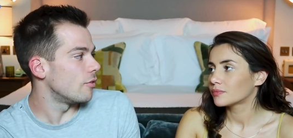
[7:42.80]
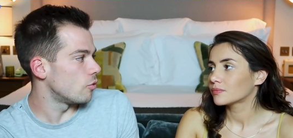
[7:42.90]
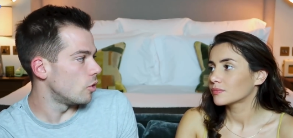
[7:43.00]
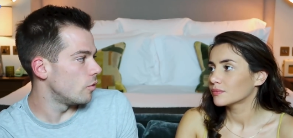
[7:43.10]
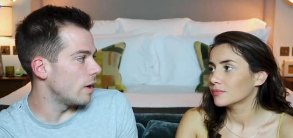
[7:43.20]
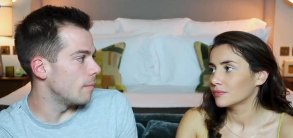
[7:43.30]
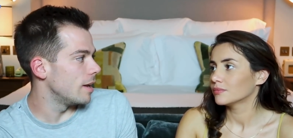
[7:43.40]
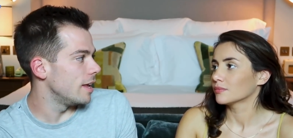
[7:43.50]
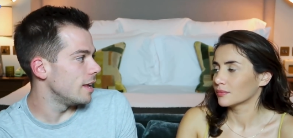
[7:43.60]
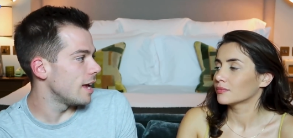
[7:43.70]
Speaker 1: have a royal
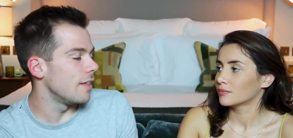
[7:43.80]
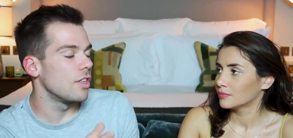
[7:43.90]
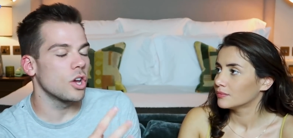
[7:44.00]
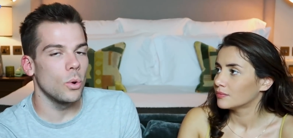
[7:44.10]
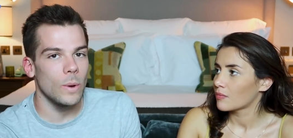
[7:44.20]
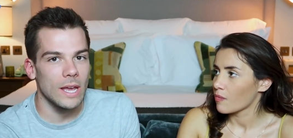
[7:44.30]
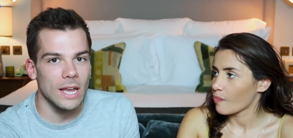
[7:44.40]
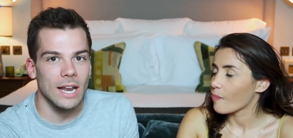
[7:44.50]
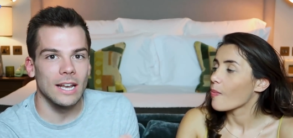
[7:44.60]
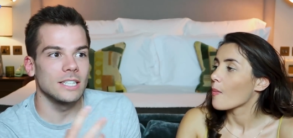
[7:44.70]
family mm. and the
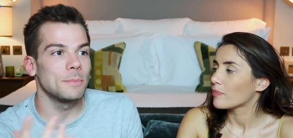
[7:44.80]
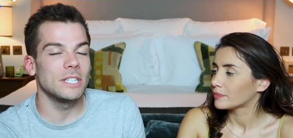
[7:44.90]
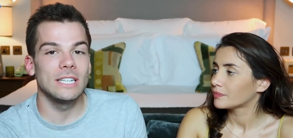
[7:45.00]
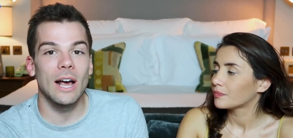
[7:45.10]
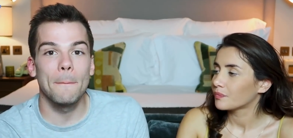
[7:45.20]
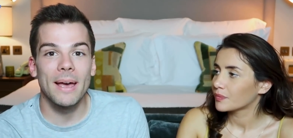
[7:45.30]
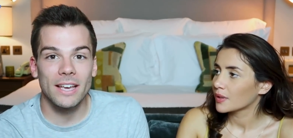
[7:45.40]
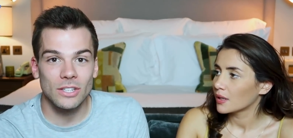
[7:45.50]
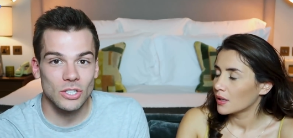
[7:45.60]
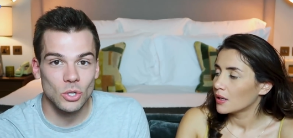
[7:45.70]
Queen, and especially now
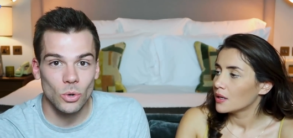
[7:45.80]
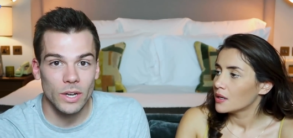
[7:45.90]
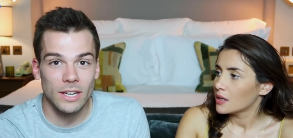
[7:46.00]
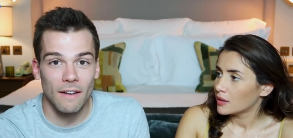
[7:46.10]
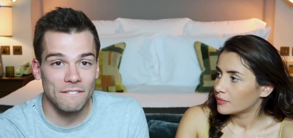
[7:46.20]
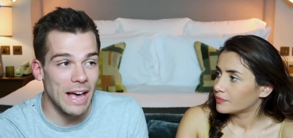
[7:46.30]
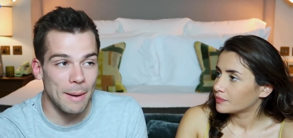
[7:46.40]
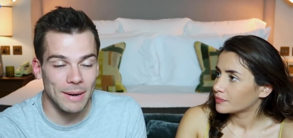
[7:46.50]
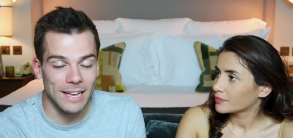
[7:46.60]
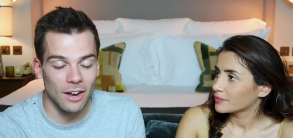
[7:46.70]
Meghan's joined our
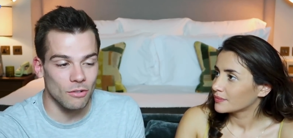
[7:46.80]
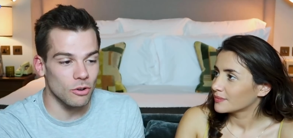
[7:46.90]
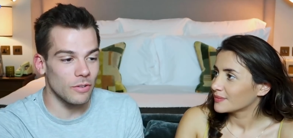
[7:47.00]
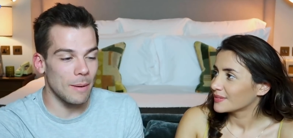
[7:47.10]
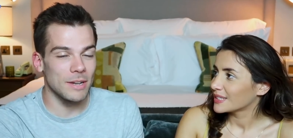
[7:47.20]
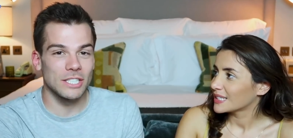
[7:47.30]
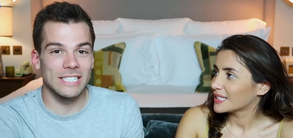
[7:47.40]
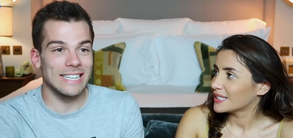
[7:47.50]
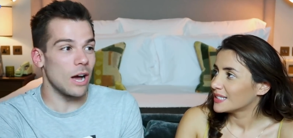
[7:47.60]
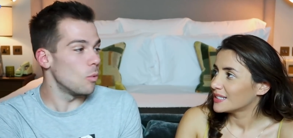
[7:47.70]
family, our royal family. She's
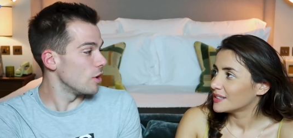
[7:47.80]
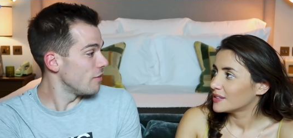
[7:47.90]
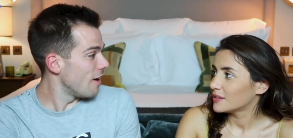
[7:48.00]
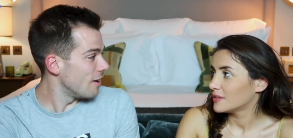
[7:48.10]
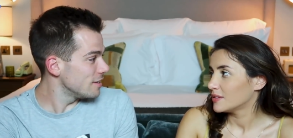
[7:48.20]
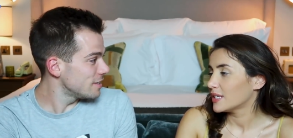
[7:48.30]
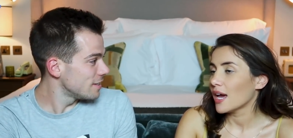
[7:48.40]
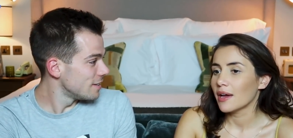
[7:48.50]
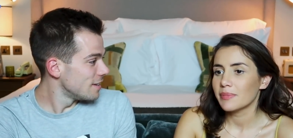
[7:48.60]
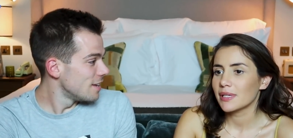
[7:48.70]
now one of ours.
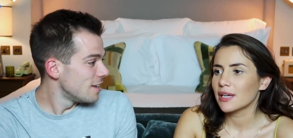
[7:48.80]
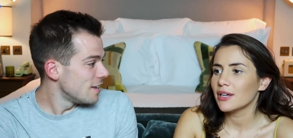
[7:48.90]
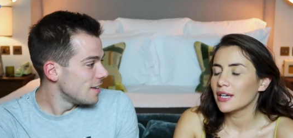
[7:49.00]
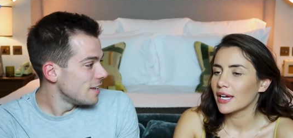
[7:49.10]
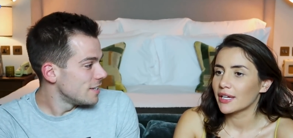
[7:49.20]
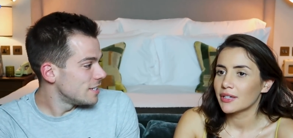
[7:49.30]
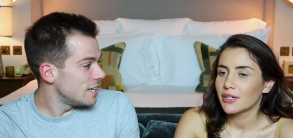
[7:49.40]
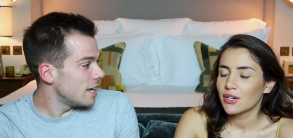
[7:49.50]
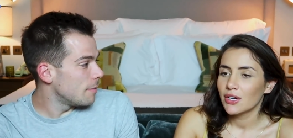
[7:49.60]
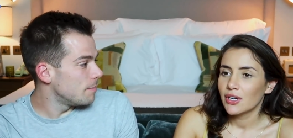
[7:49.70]
Yeah,
Speaker 2: absolutely.
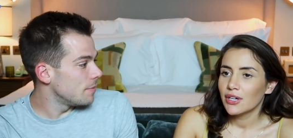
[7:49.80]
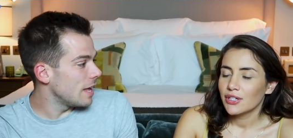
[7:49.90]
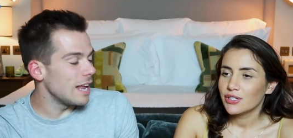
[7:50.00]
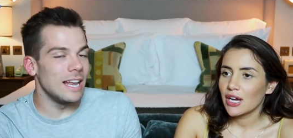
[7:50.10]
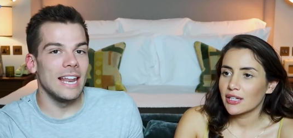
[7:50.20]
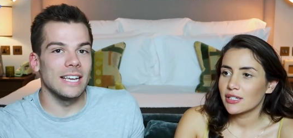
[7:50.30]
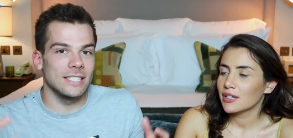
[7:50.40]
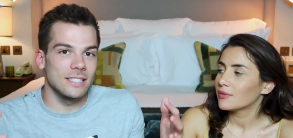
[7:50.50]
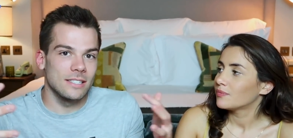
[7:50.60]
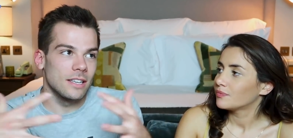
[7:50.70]
She
Speaker 1: um she
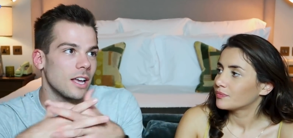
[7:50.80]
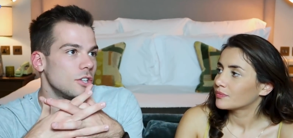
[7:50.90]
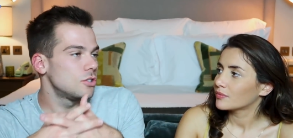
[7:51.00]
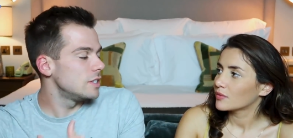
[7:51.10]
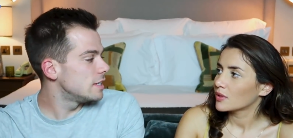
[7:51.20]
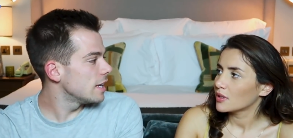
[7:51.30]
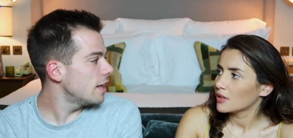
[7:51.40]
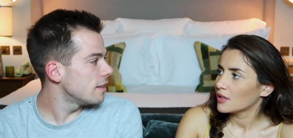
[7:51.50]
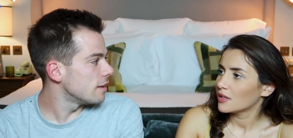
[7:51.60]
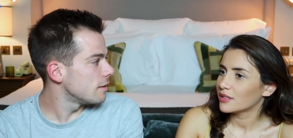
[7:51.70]
links to... the countries
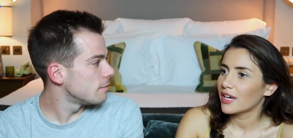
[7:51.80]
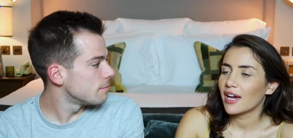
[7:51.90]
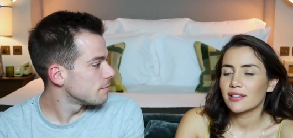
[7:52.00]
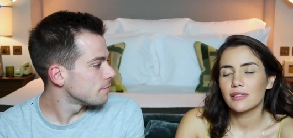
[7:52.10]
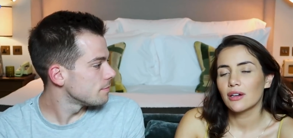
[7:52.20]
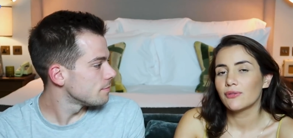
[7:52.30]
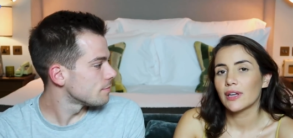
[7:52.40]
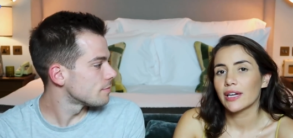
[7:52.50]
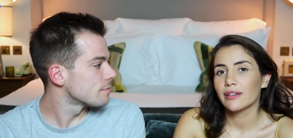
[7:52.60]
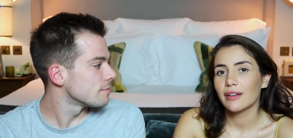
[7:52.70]
together.
Speaker 2: Yeah, it's
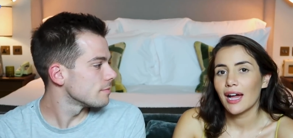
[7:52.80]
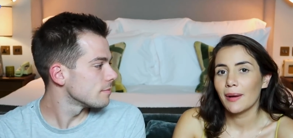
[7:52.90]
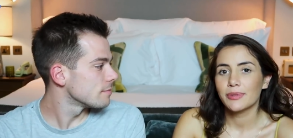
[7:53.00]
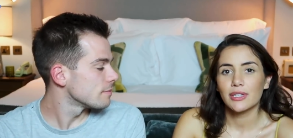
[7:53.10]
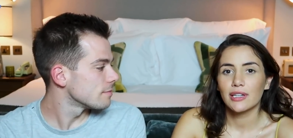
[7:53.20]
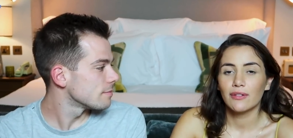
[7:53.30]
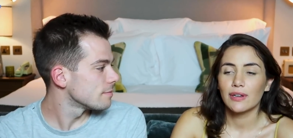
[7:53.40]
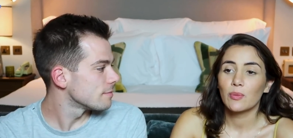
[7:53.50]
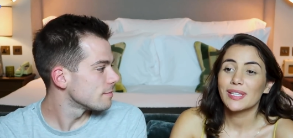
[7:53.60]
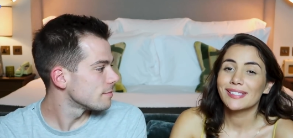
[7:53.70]
lovely, absolutely lovely.
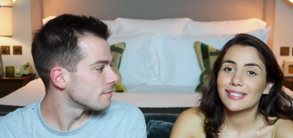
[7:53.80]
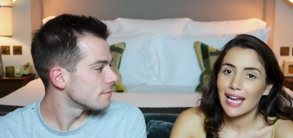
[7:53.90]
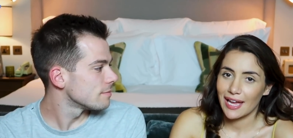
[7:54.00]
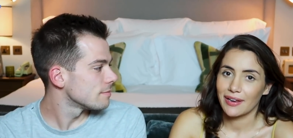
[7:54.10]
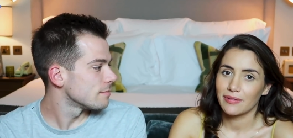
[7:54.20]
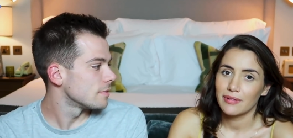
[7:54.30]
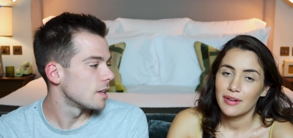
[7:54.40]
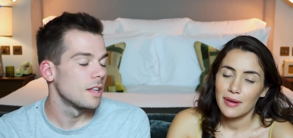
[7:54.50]
We stand.